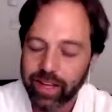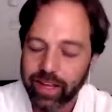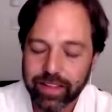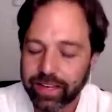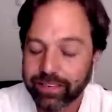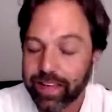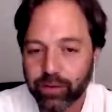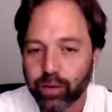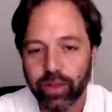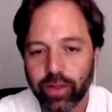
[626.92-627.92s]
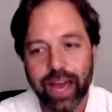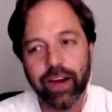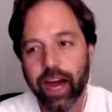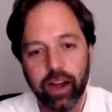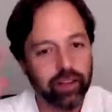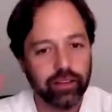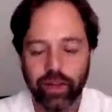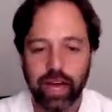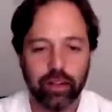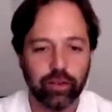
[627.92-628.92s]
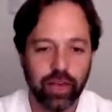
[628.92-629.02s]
that it's not true. They have hierarchies of values.